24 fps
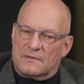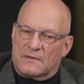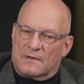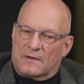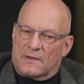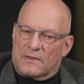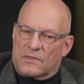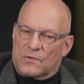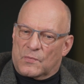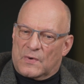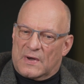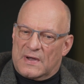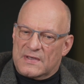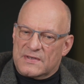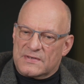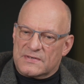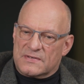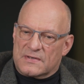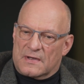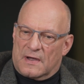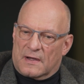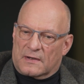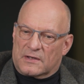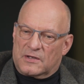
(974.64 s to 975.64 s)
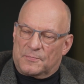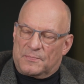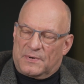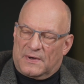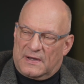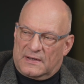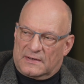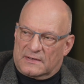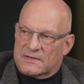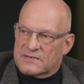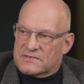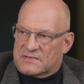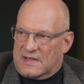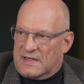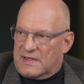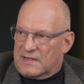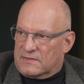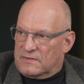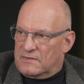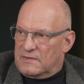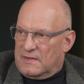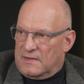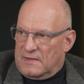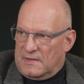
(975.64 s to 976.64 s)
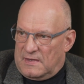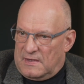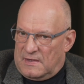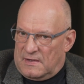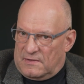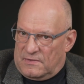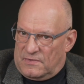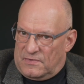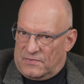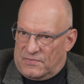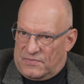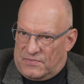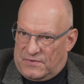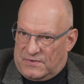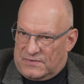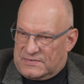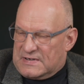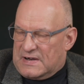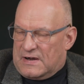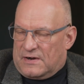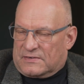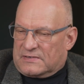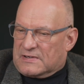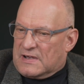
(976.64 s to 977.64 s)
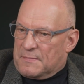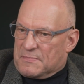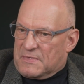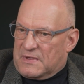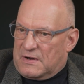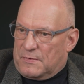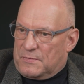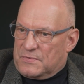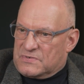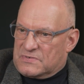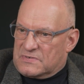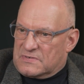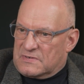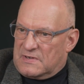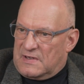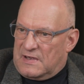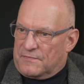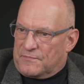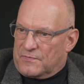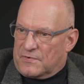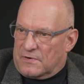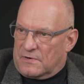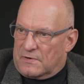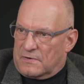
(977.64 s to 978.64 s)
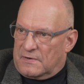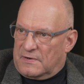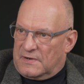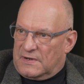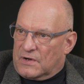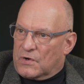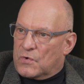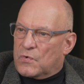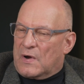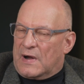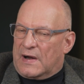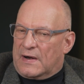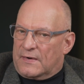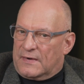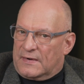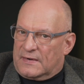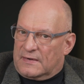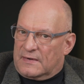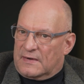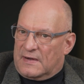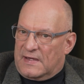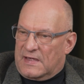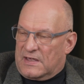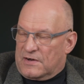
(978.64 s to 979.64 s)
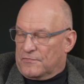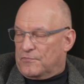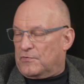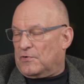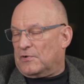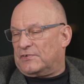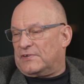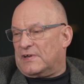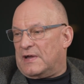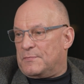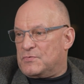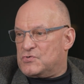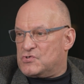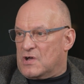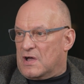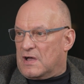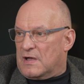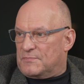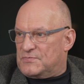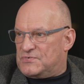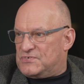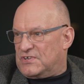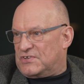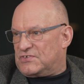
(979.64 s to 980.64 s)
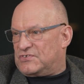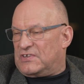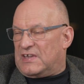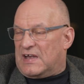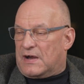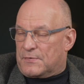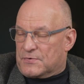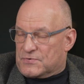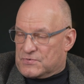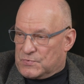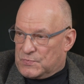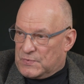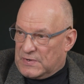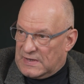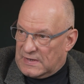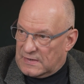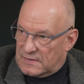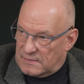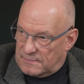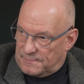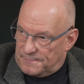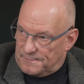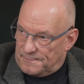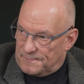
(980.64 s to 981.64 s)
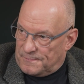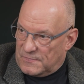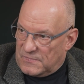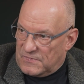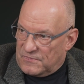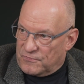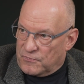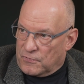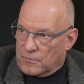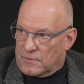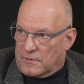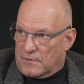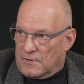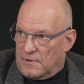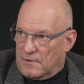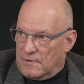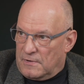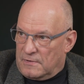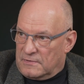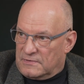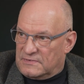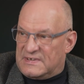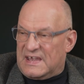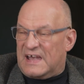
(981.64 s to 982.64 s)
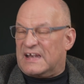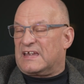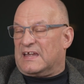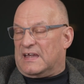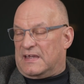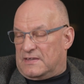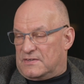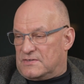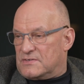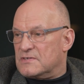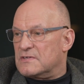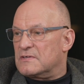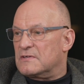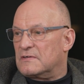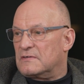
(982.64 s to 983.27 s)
otherwise occupied, because I had the entire time that I was ever inquiring, I had a full-time job, 60 hours a week for decades.